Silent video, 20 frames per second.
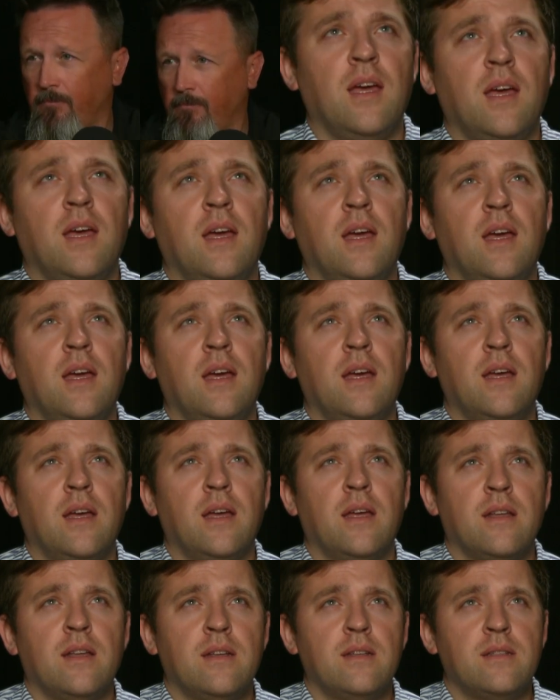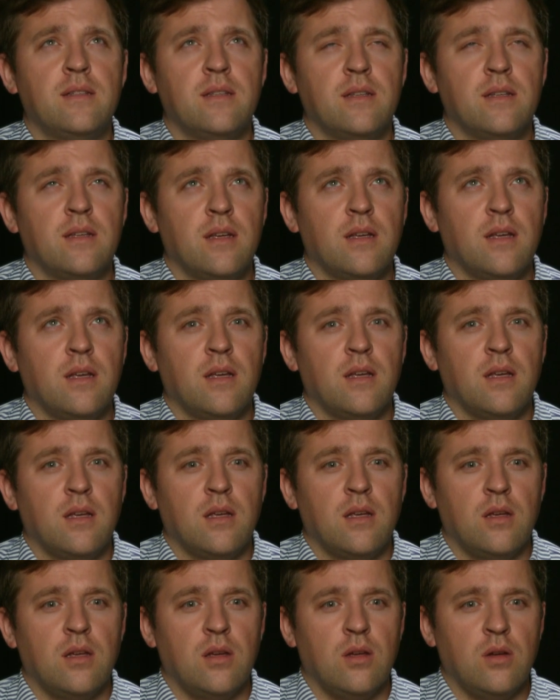And
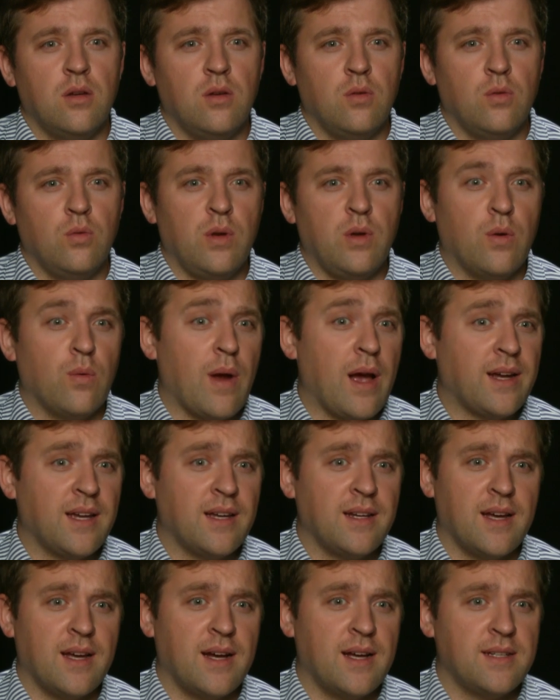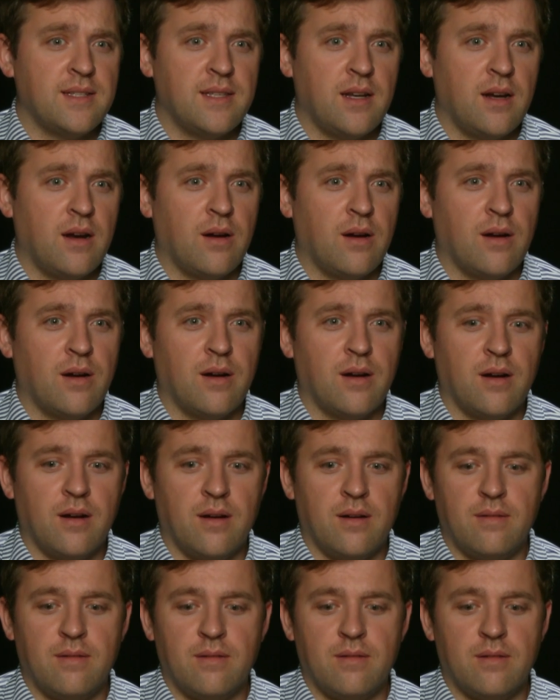we recognized that
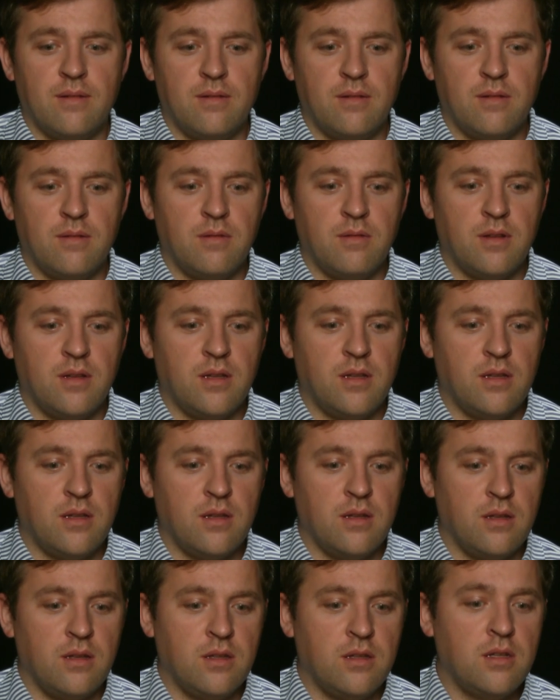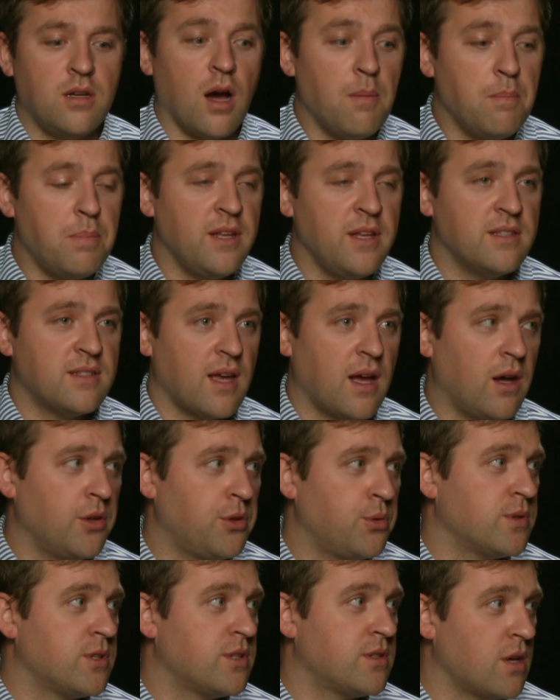our company's
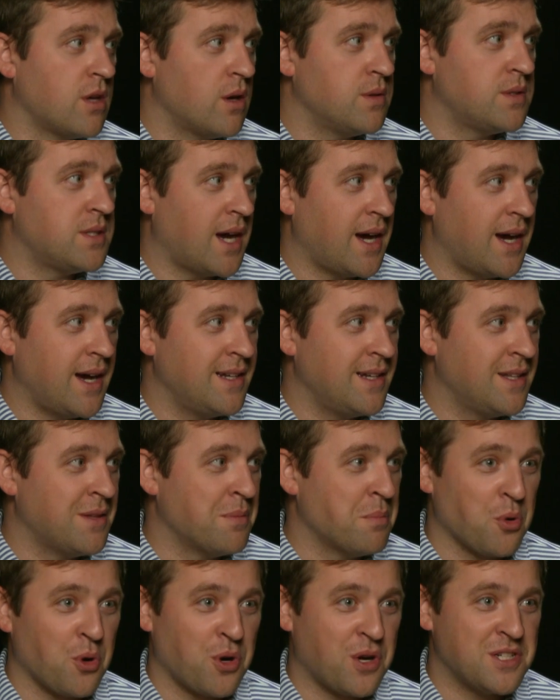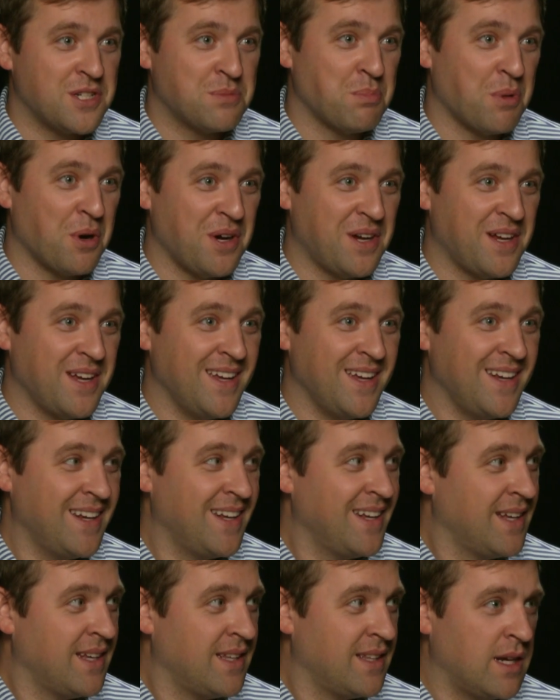health was so tied to the mortgage market
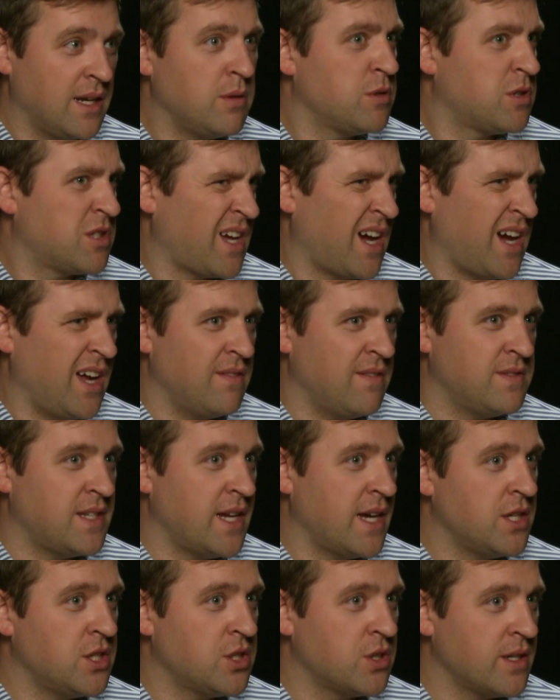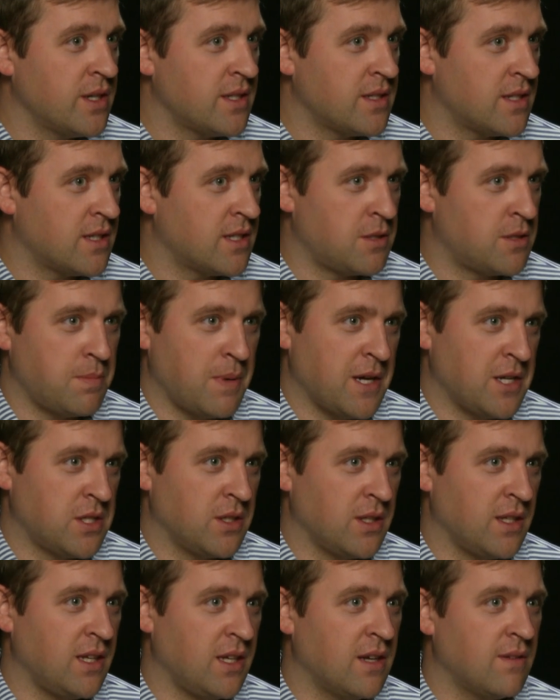that it was kind of dangerous,
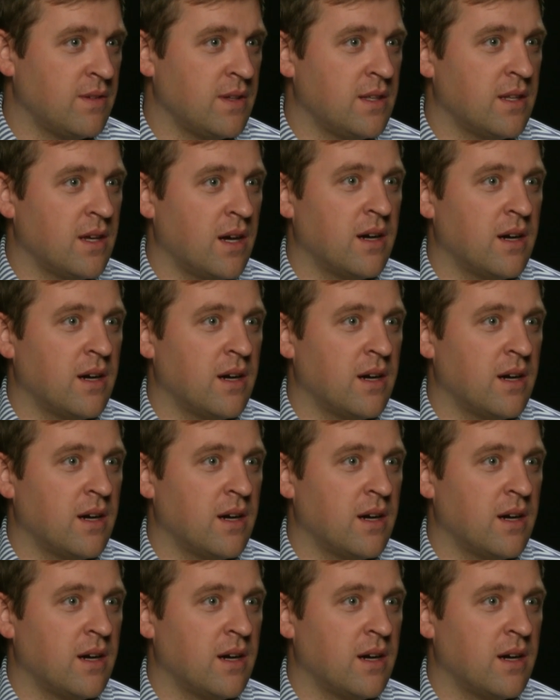especially given